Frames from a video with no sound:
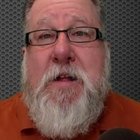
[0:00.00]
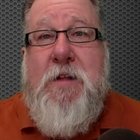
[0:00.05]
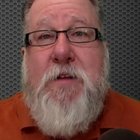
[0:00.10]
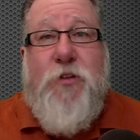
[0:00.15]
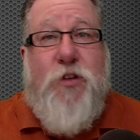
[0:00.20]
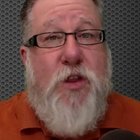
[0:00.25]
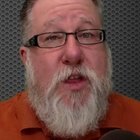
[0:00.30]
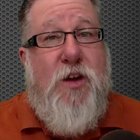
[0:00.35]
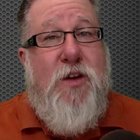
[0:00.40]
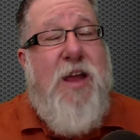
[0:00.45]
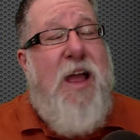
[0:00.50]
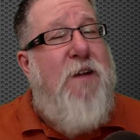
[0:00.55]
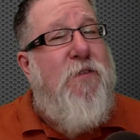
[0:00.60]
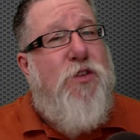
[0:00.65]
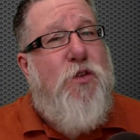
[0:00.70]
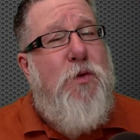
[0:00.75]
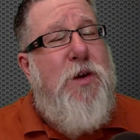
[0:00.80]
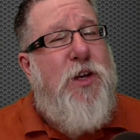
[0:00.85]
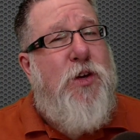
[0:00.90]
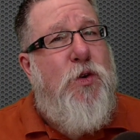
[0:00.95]
So there you have
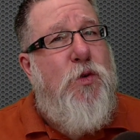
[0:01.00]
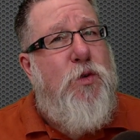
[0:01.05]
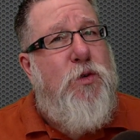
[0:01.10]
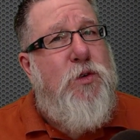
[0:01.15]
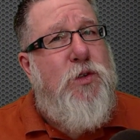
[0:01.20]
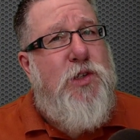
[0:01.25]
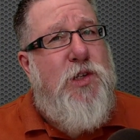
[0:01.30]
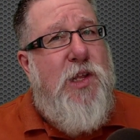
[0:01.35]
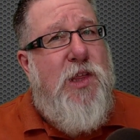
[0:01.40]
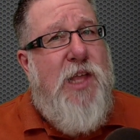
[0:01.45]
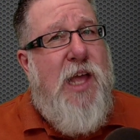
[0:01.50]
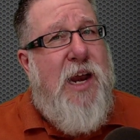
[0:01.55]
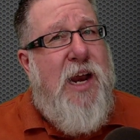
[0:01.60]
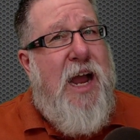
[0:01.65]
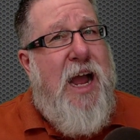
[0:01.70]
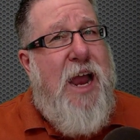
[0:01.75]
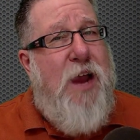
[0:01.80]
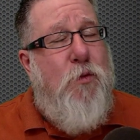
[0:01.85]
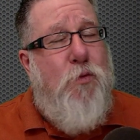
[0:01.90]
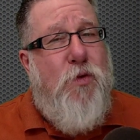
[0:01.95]
three tools that
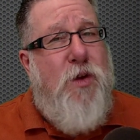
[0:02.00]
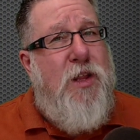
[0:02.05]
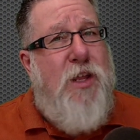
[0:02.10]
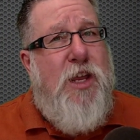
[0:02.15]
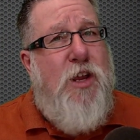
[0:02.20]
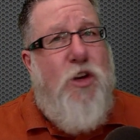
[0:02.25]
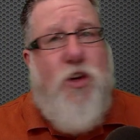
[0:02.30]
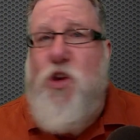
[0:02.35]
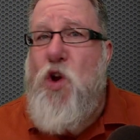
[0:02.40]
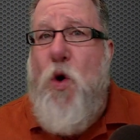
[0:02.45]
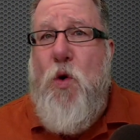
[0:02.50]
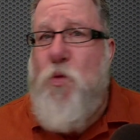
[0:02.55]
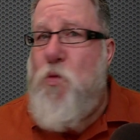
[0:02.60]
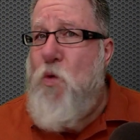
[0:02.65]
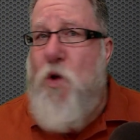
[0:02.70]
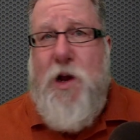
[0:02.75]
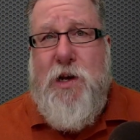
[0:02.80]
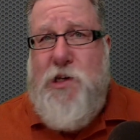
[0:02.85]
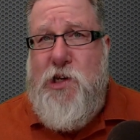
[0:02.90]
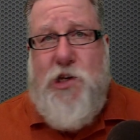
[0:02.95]
I really don't
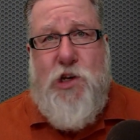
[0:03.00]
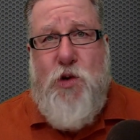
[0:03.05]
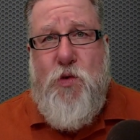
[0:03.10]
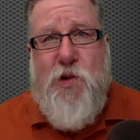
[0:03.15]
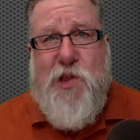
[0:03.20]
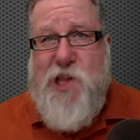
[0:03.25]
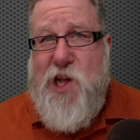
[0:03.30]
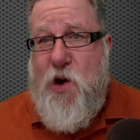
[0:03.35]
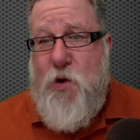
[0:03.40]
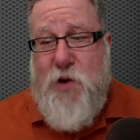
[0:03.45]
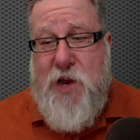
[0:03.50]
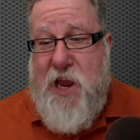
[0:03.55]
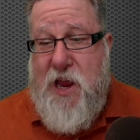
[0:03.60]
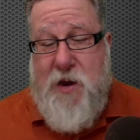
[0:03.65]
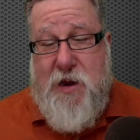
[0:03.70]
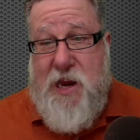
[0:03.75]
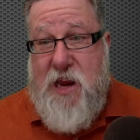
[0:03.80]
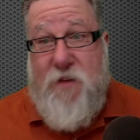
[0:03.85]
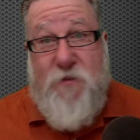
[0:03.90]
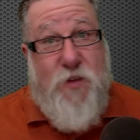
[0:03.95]
want to do without,
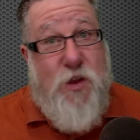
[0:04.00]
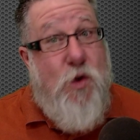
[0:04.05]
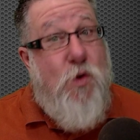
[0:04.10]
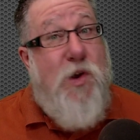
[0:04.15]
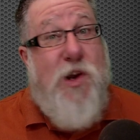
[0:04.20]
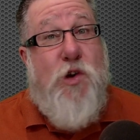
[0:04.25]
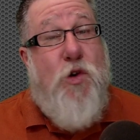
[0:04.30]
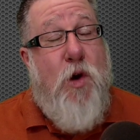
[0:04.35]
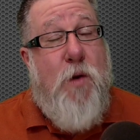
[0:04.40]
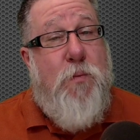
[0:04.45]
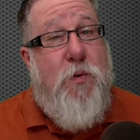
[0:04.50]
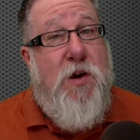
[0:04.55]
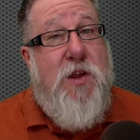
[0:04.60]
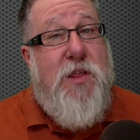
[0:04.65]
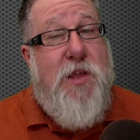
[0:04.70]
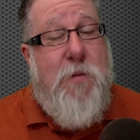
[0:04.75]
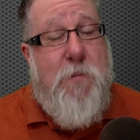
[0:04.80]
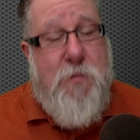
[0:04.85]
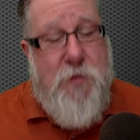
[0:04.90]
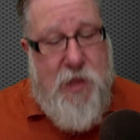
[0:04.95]
and if you incorporate
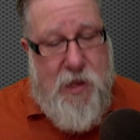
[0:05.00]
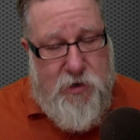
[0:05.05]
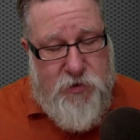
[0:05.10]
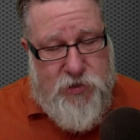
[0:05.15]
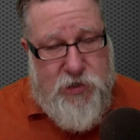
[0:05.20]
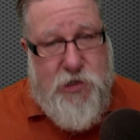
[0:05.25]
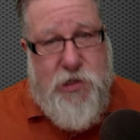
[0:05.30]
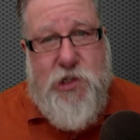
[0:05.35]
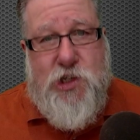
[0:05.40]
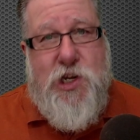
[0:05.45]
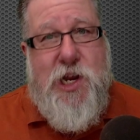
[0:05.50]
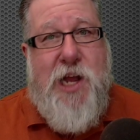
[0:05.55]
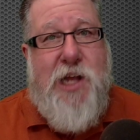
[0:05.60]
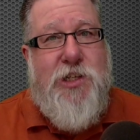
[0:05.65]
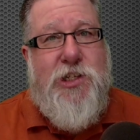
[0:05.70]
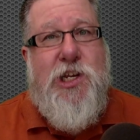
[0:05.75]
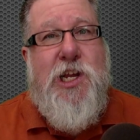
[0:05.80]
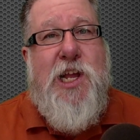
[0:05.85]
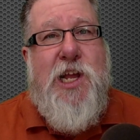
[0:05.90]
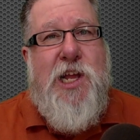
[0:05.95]
them, there's a good chance